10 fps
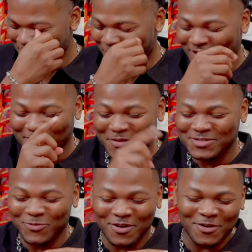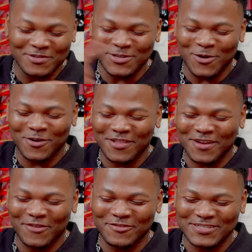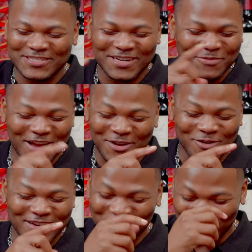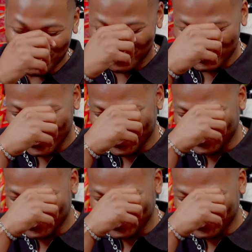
Part of that makes me want to go into a whole nother conversation. I'm not going to do it a